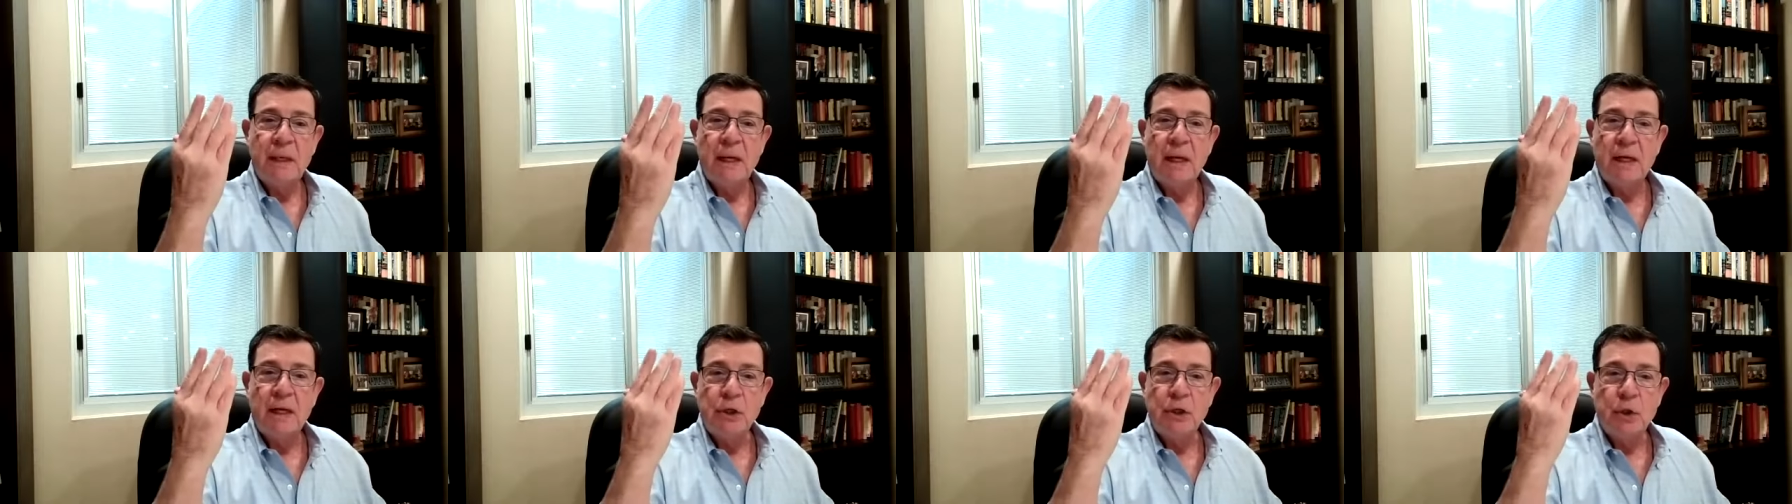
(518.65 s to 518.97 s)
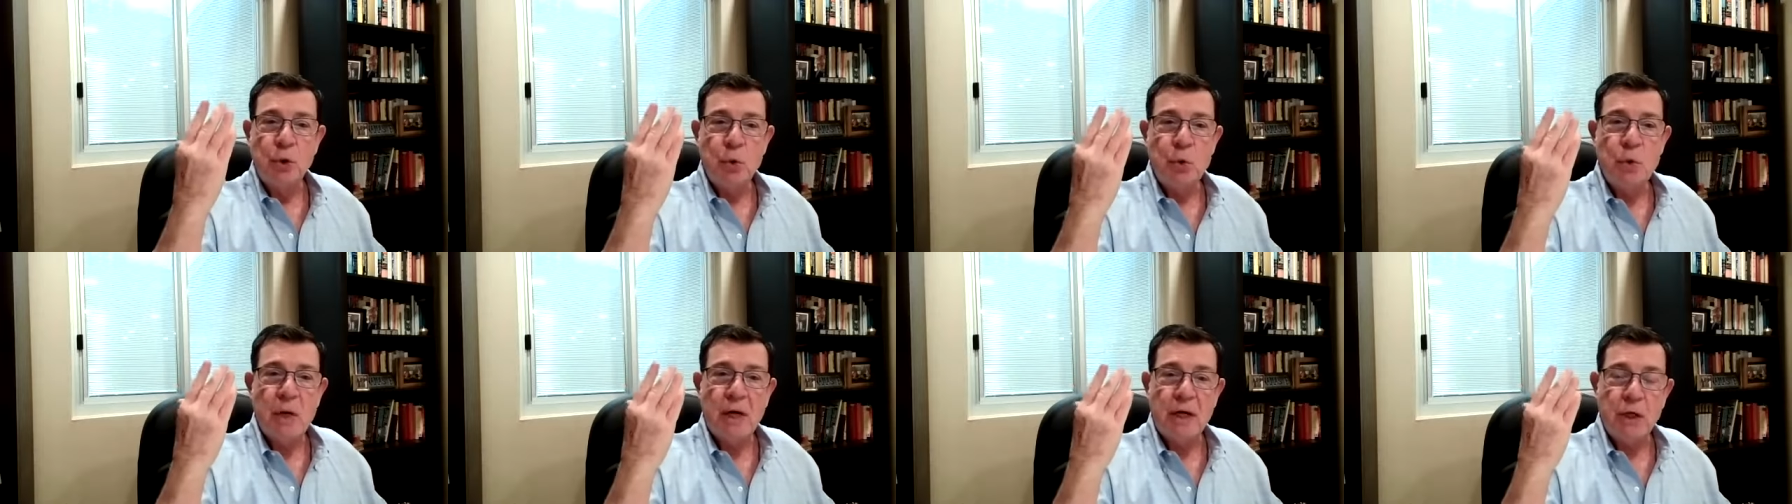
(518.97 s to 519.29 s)
a
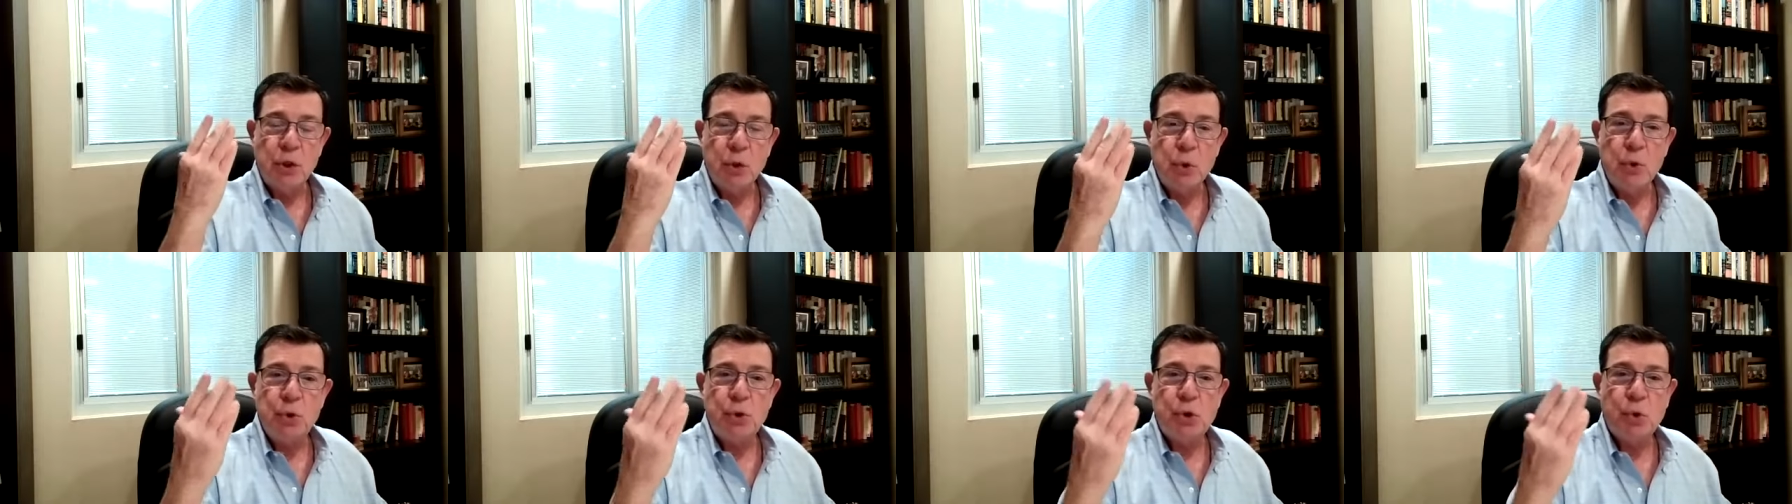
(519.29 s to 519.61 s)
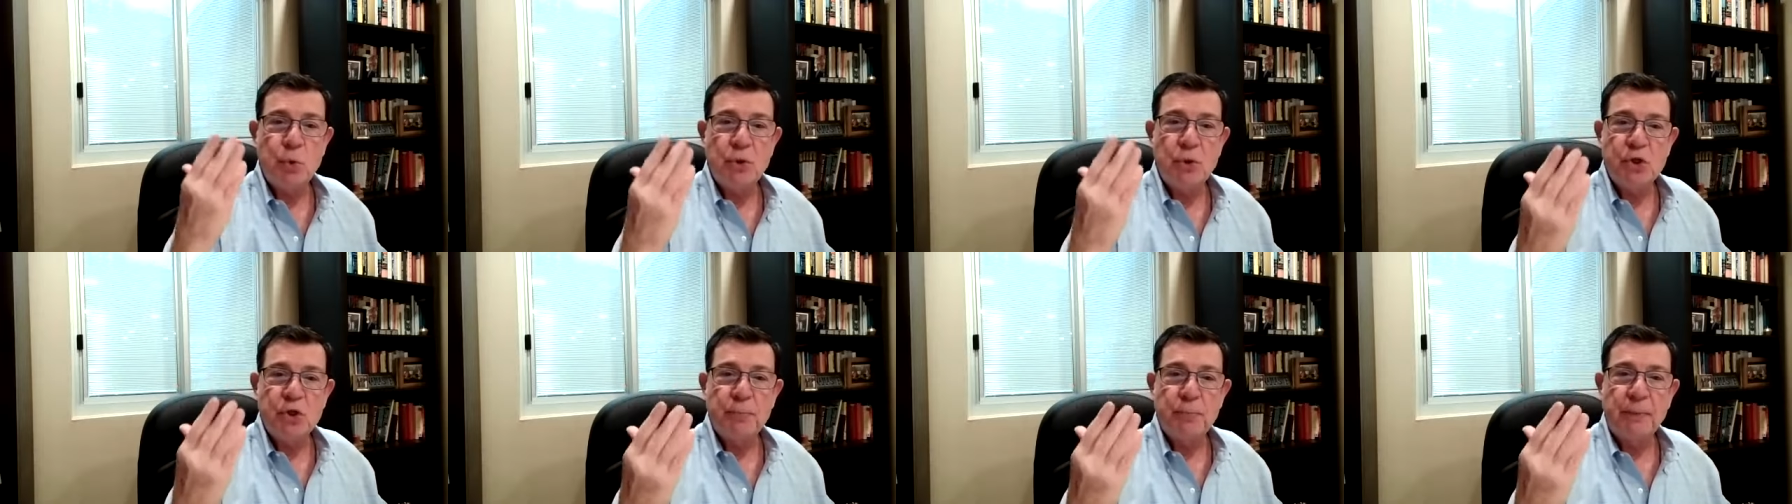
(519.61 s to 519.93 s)
new, a new
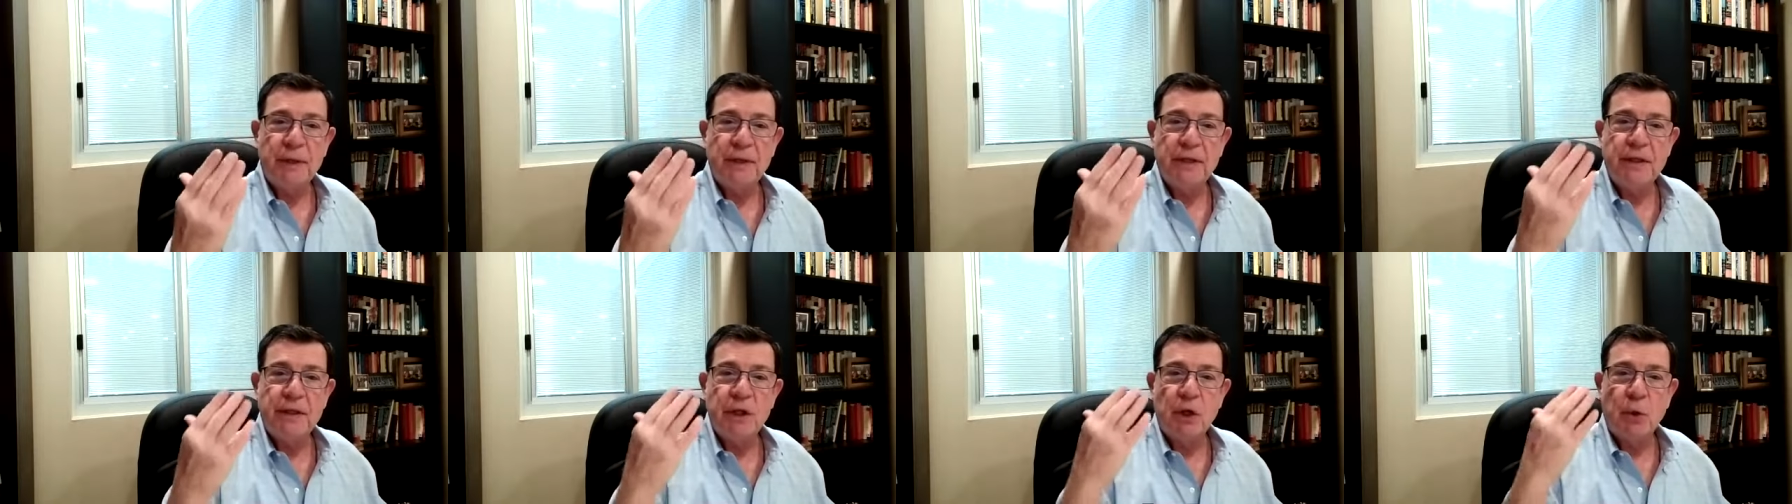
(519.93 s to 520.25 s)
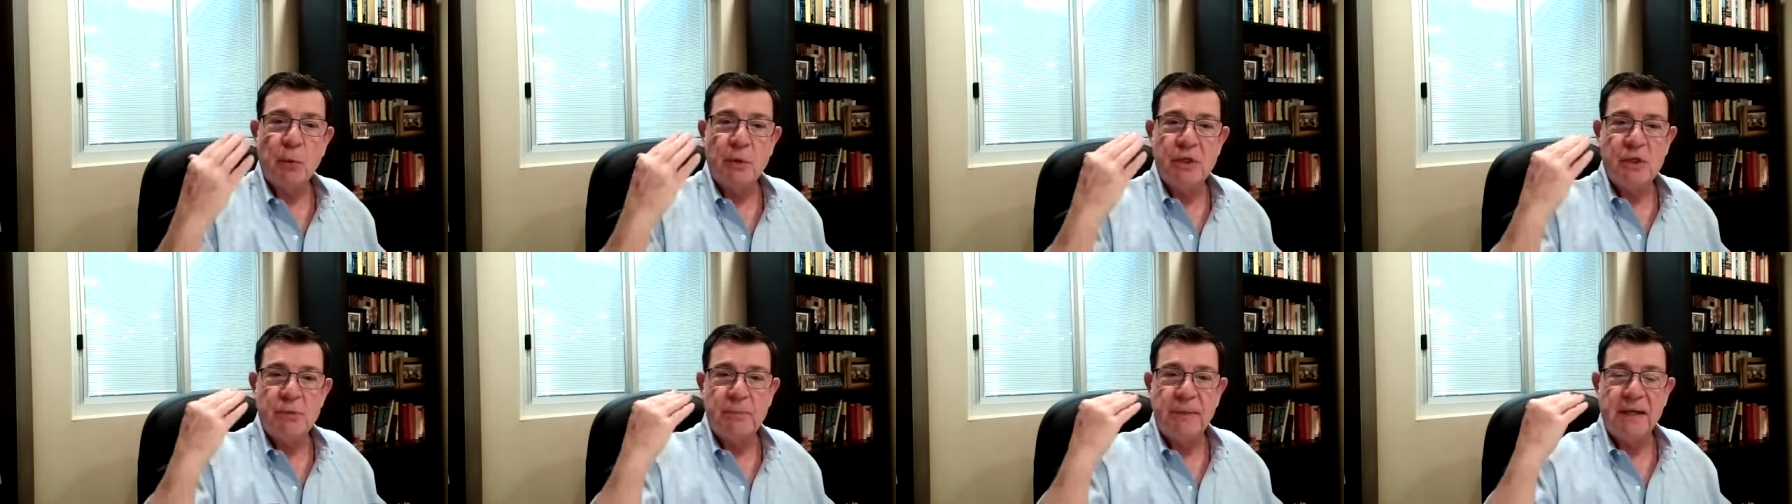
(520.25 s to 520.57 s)
Jewish month
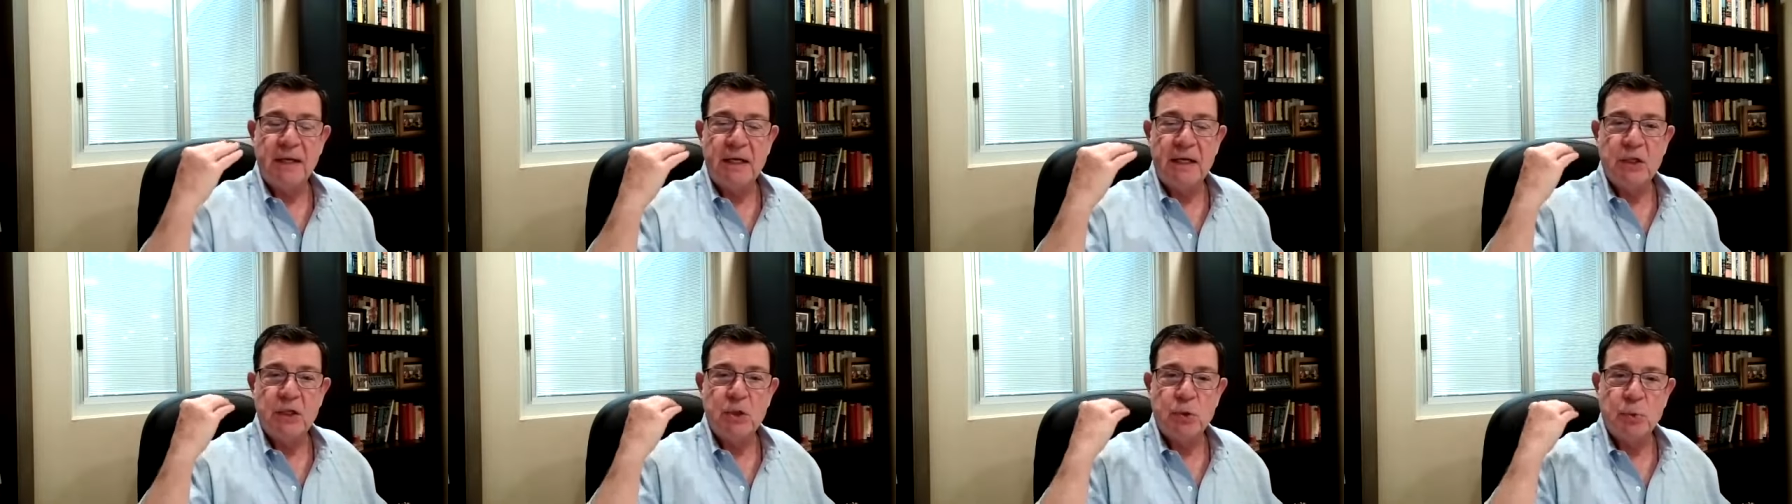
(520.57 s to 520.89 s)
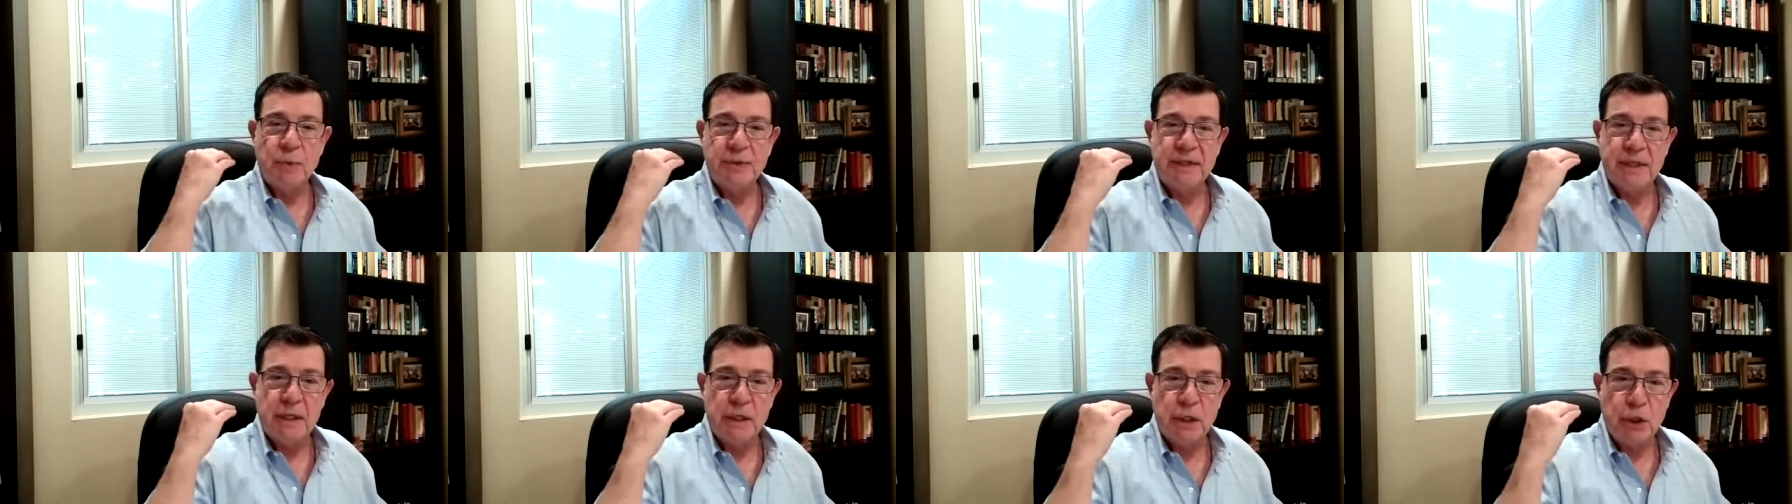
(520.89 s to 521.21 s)
always begins
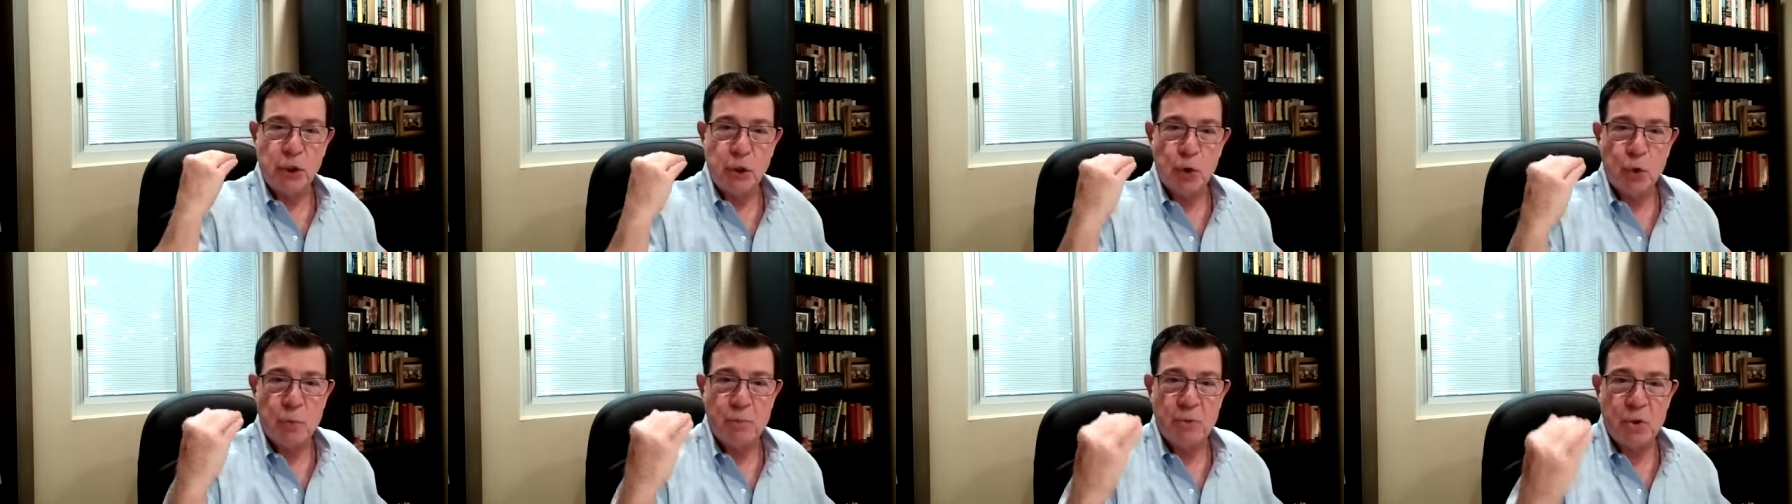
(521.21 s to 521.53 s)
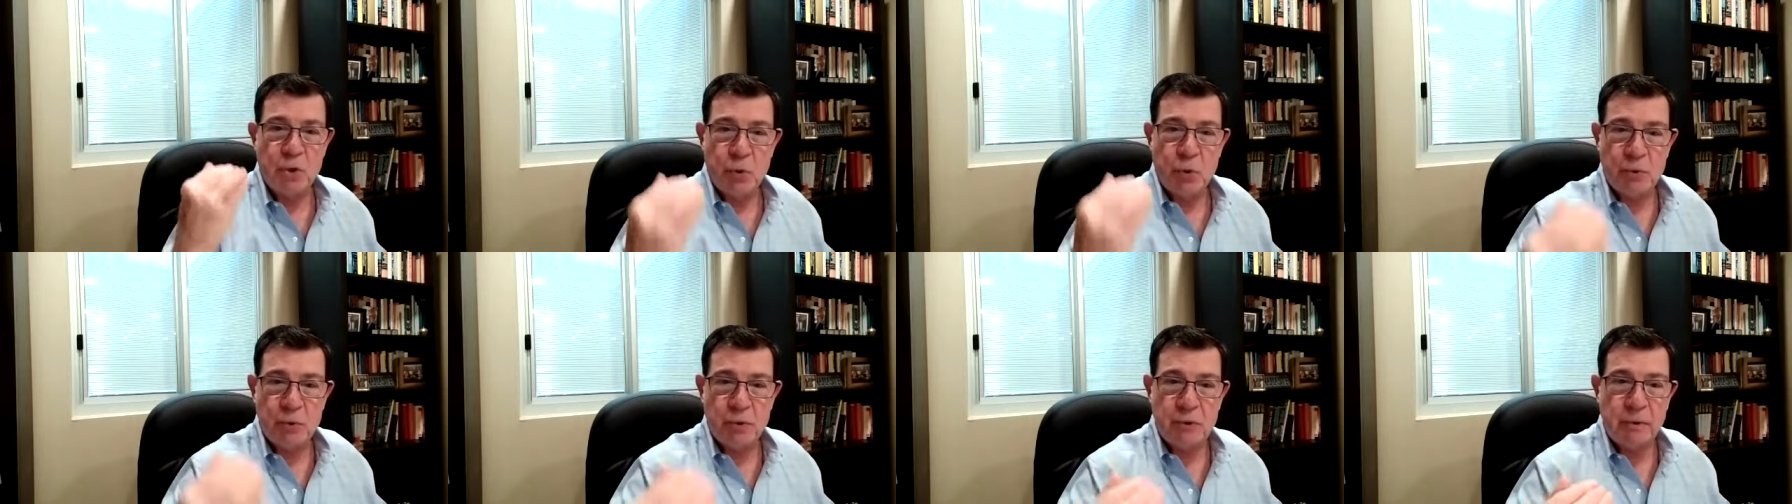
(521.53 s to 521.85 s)
with the new
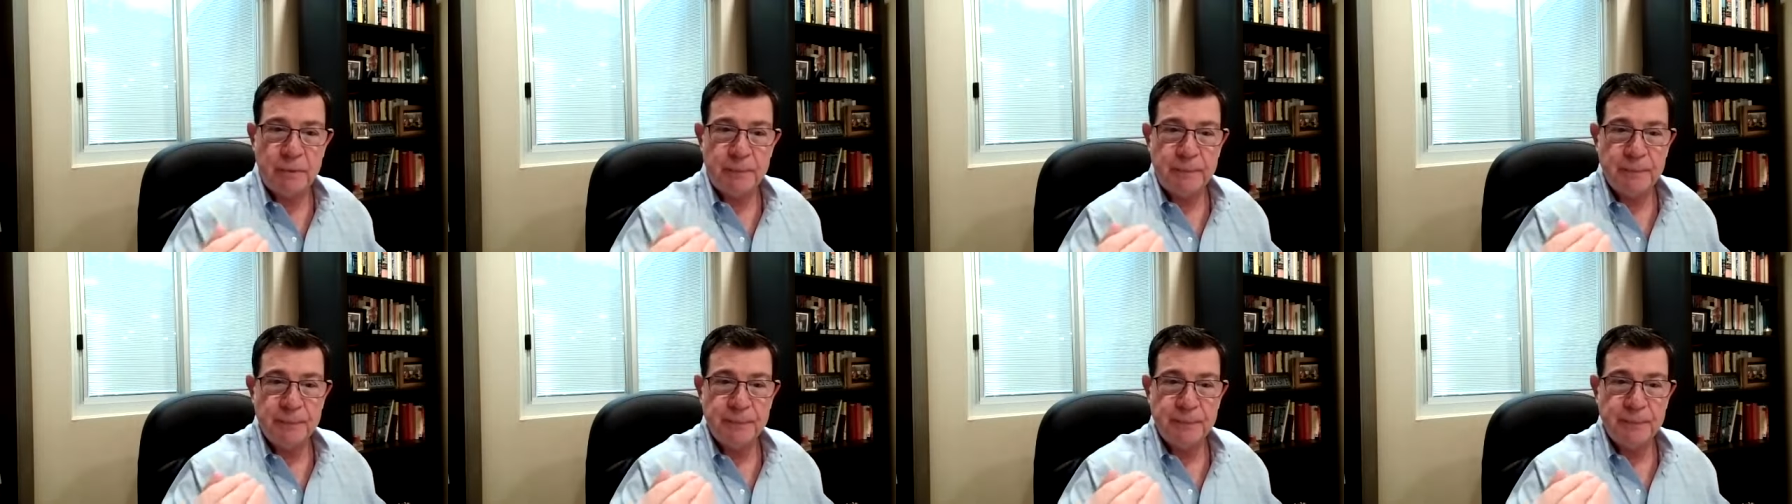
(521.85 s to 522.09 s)
moon,